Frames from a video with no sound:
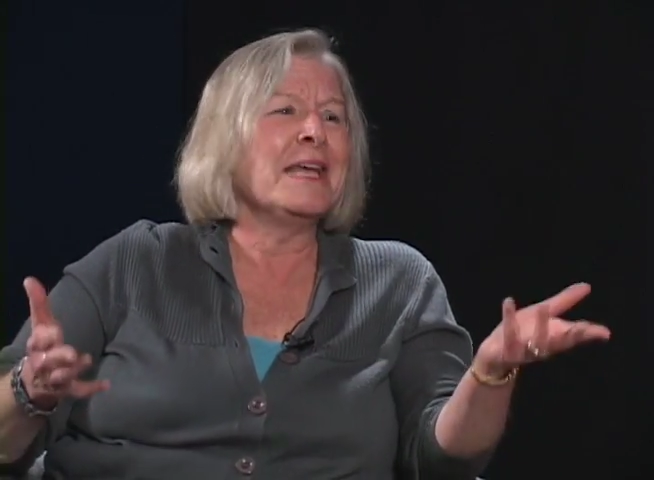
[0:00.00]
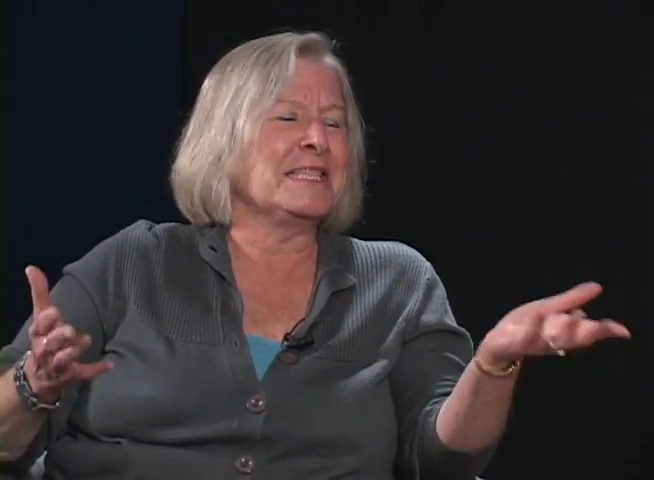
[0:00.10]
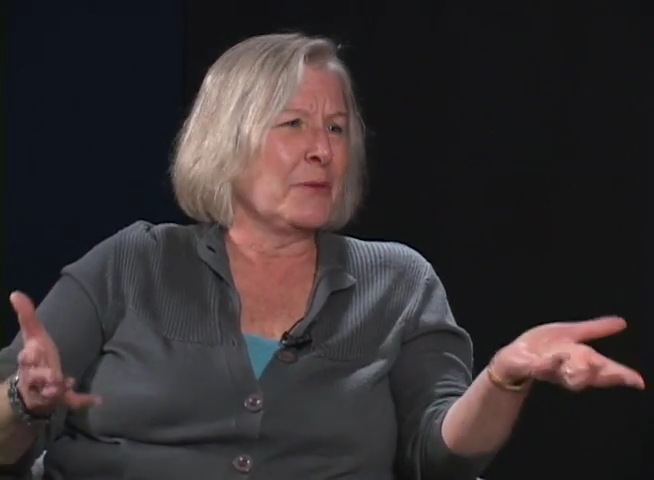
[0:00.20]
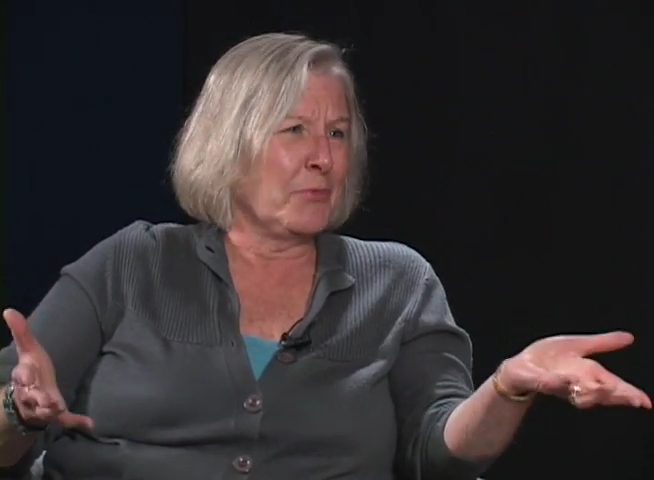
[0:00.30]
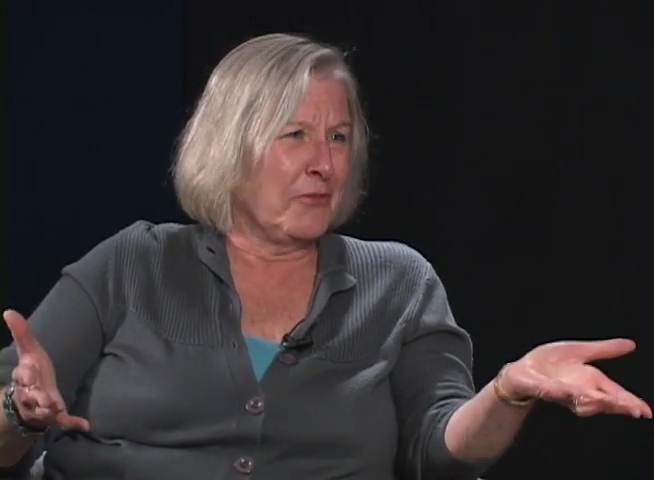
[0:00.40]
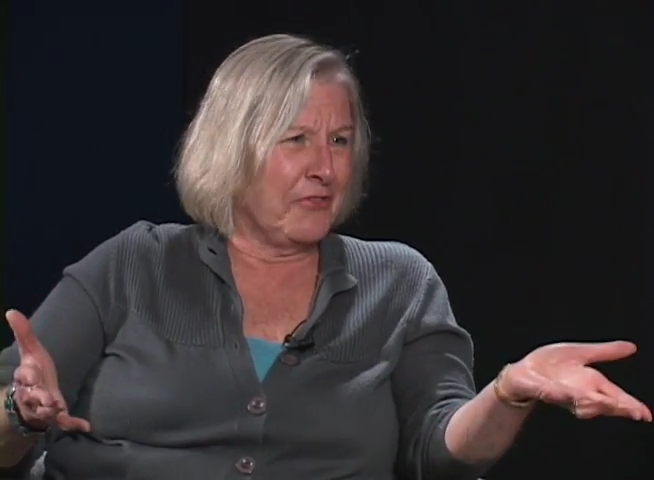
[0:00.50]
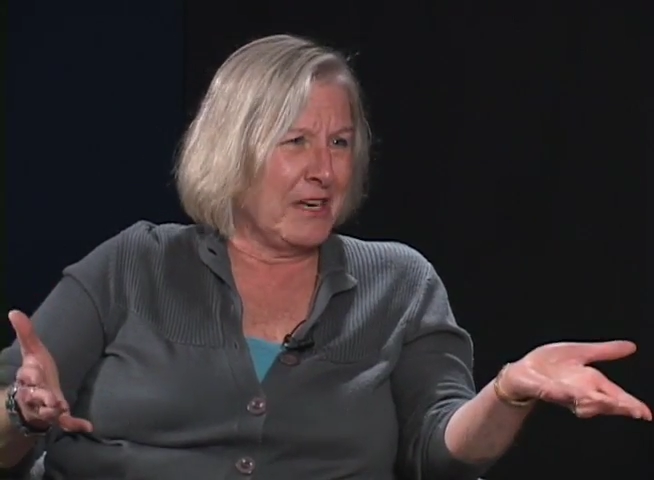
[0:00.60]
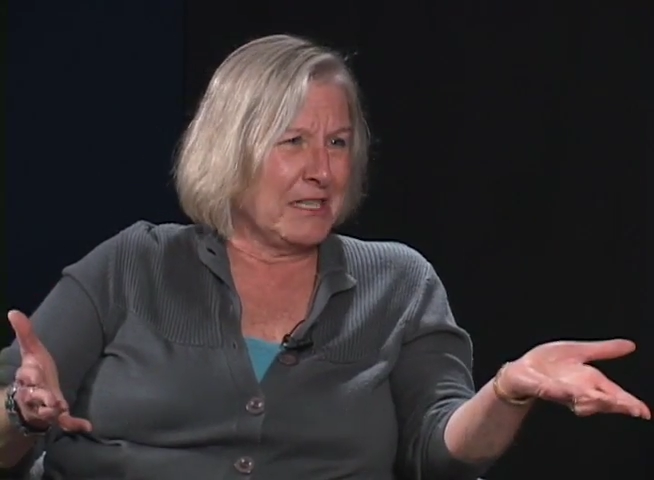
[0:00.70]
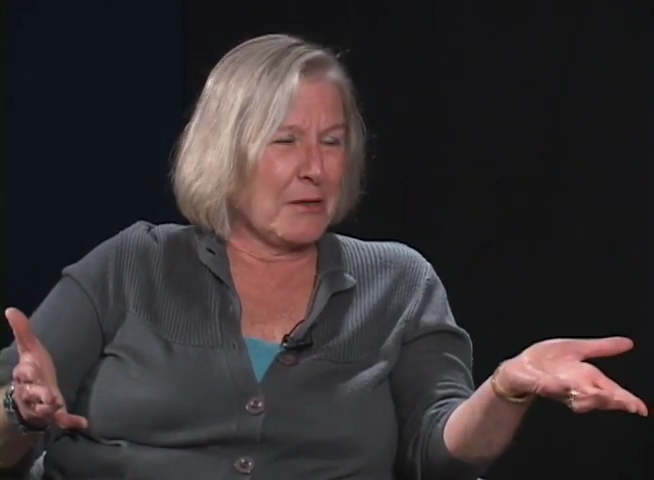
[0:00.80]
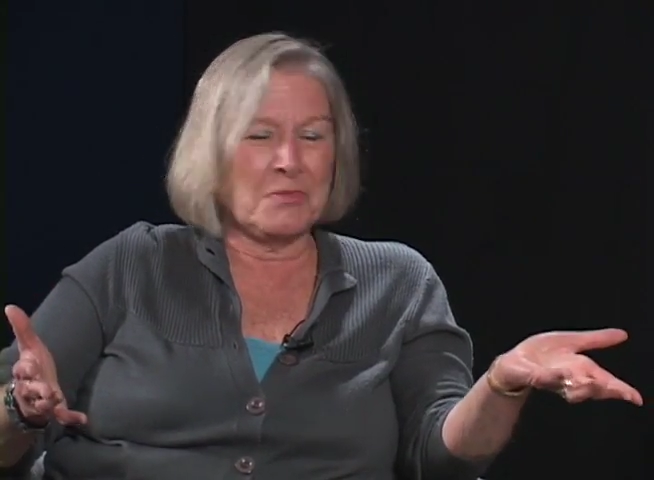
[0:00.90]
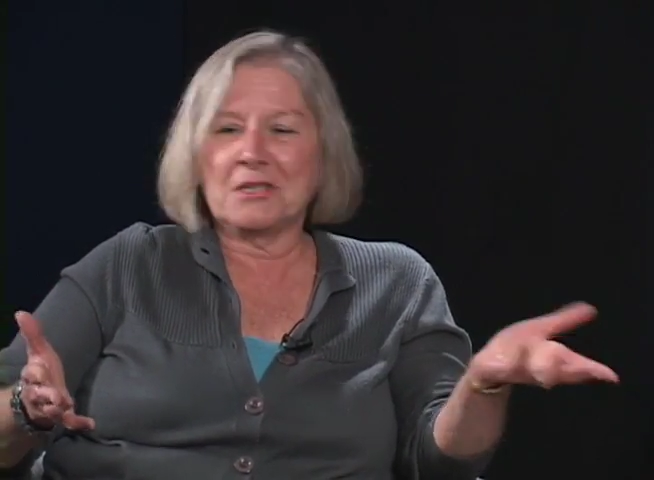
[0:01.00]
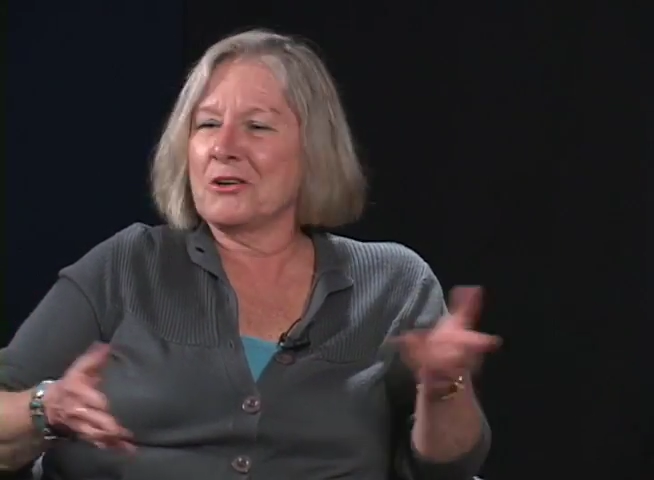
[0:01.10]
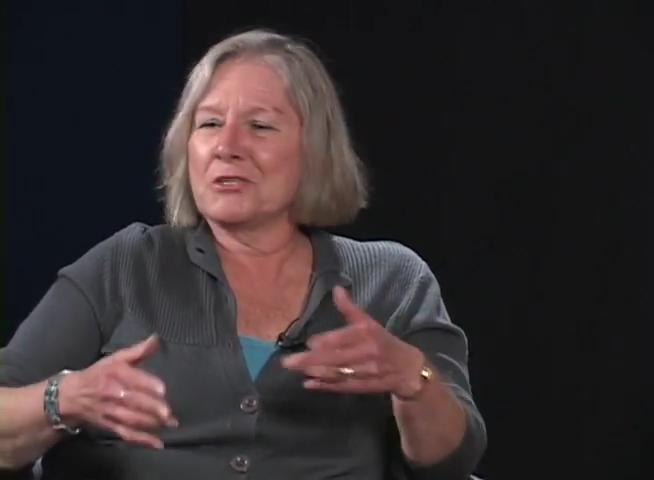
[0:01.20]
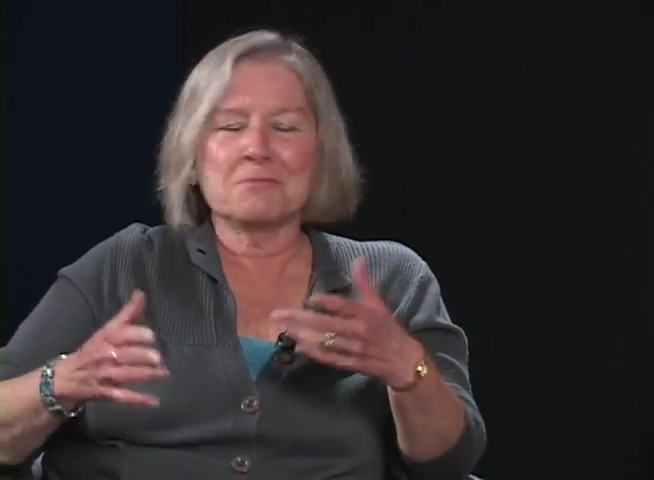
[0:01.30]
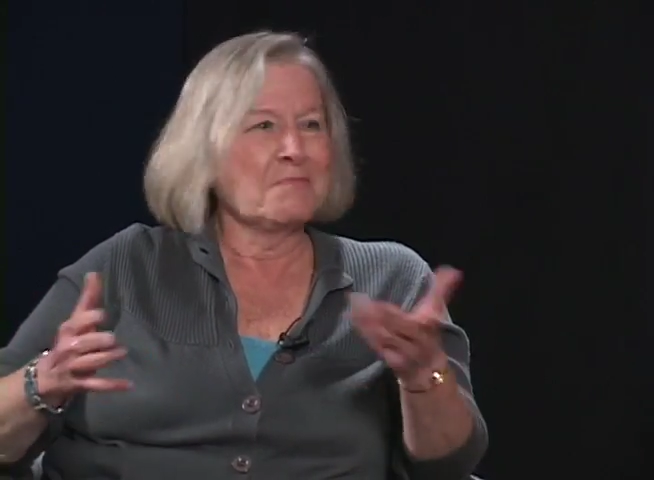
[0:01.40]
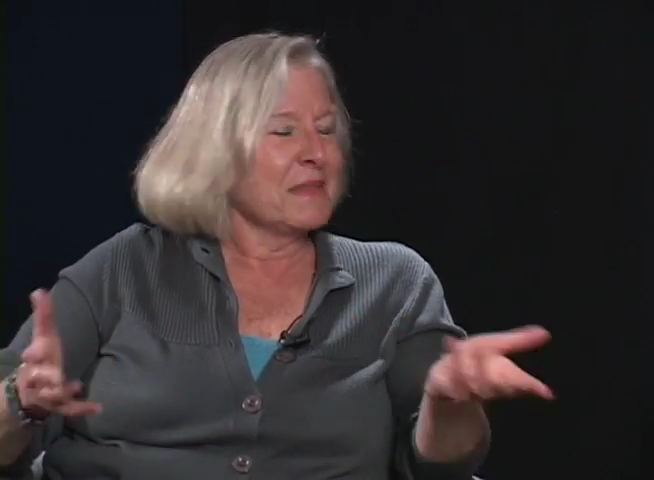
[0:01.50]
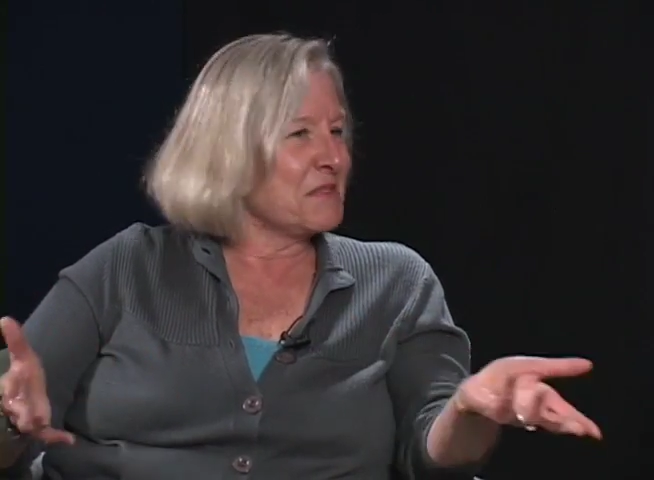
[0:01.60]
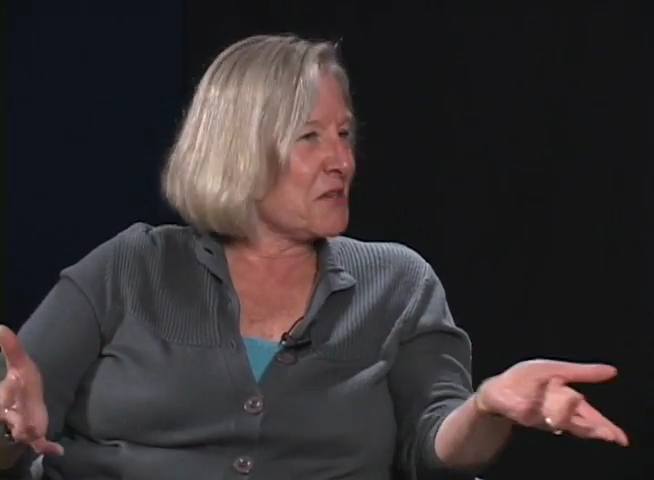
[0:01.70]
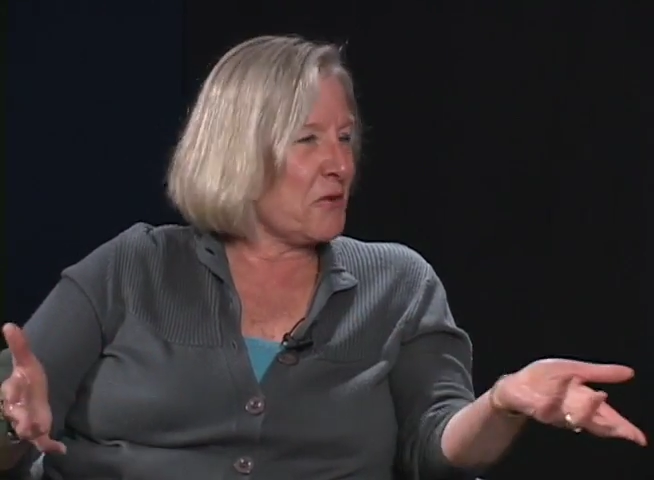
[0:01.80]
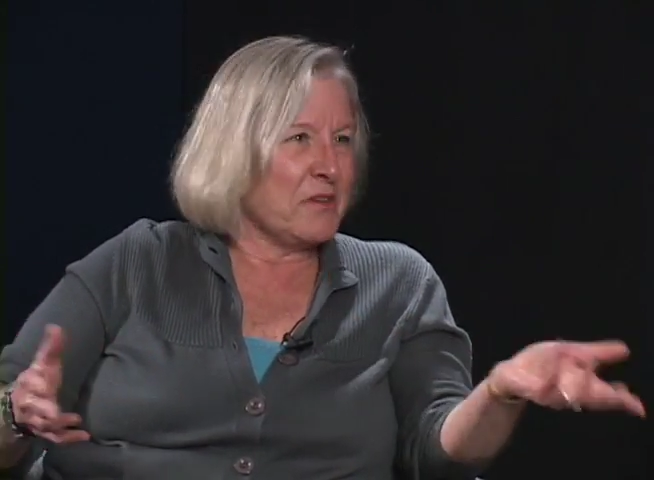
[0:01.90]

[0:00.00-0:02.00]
It's at Bull Feeney's upstairs, so